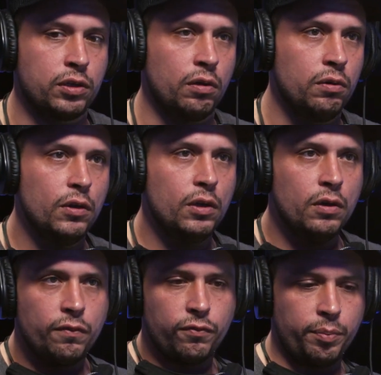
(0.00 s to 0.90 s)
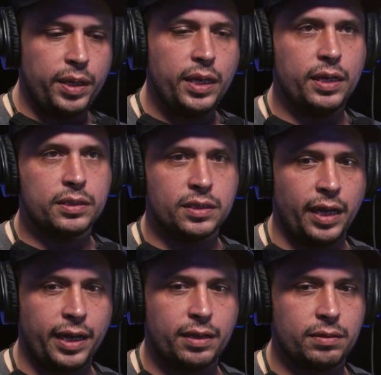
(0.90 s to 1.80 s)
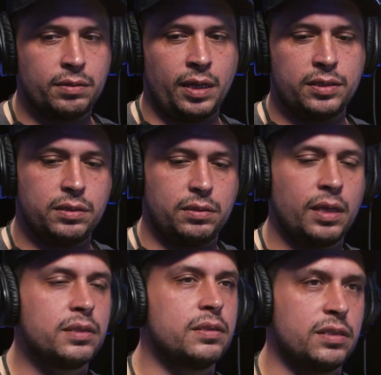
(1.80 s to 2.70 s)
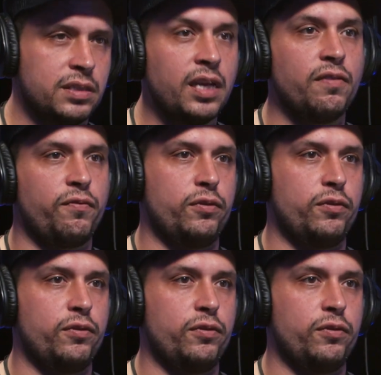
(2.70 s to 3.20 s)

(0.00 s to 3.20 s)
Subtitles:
So for me, it's like that's sin